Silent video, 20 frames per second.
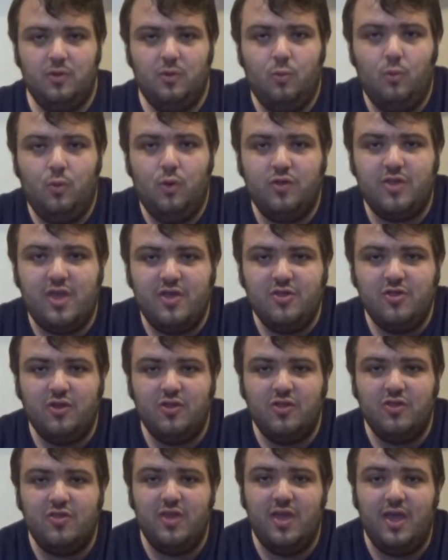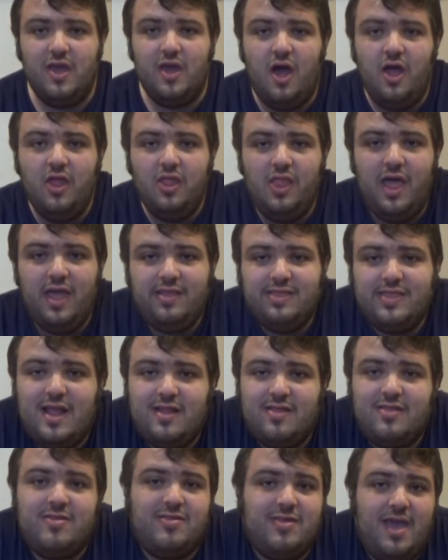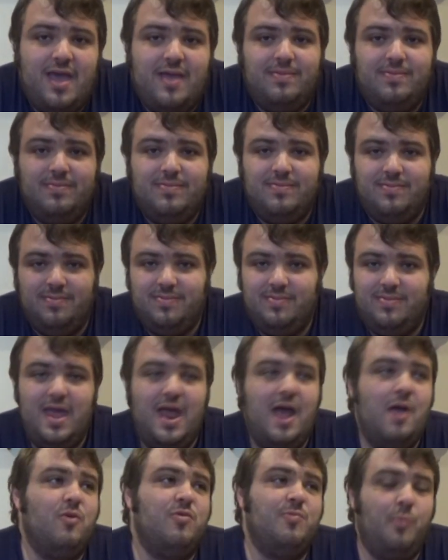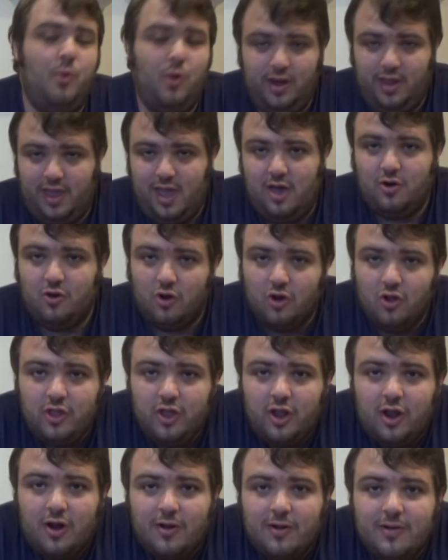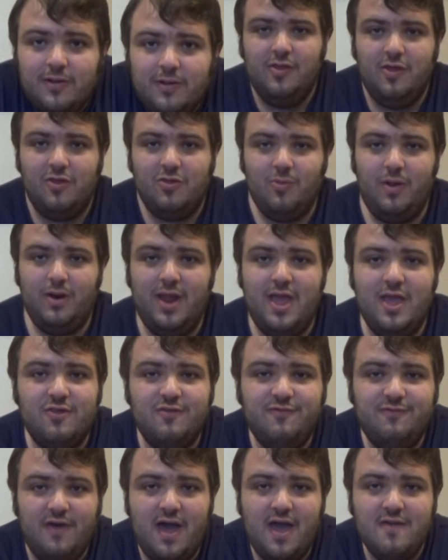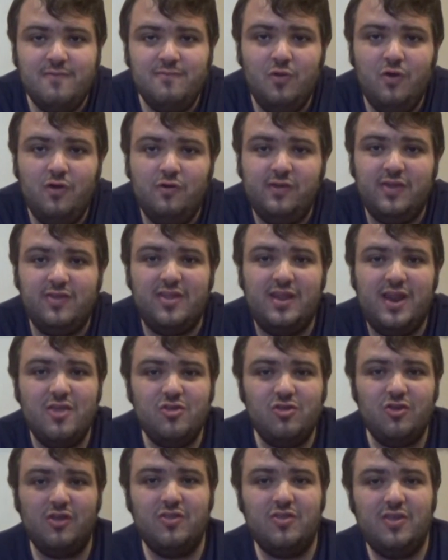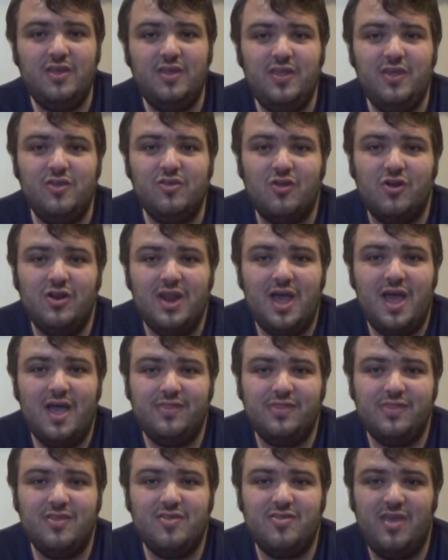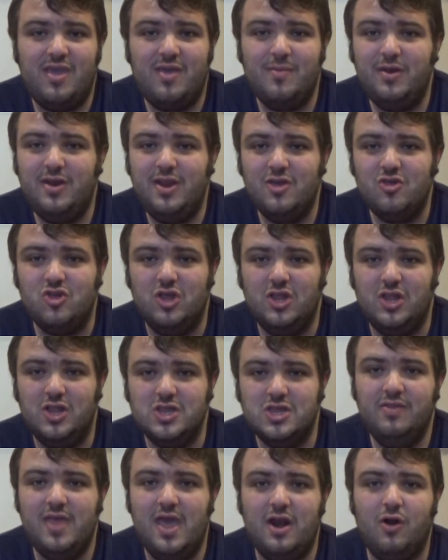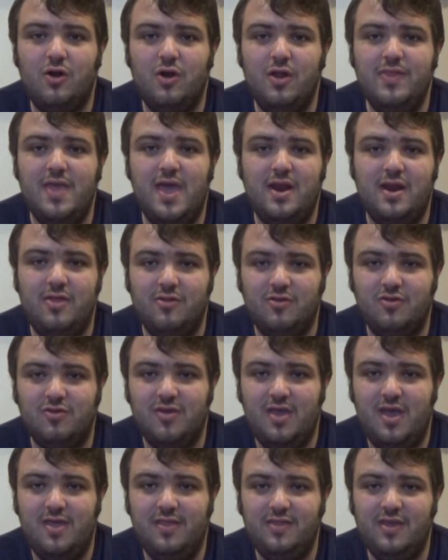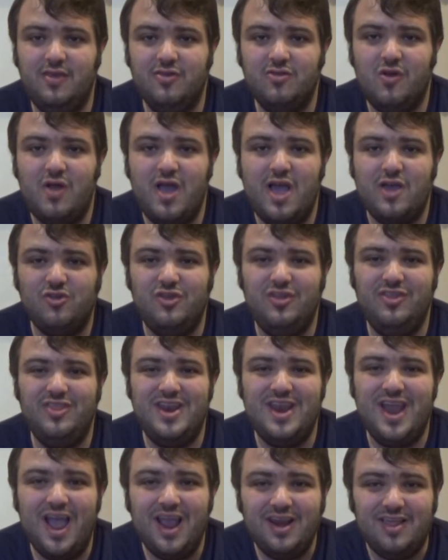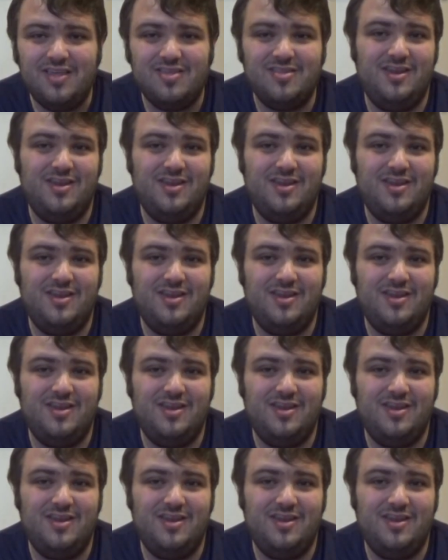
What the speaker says: was, as you can see, unlike that set that I was pointing out earlier, this one has 5 movies, and as you can see, these are not the same editions that are in that other set. These are actually the 90s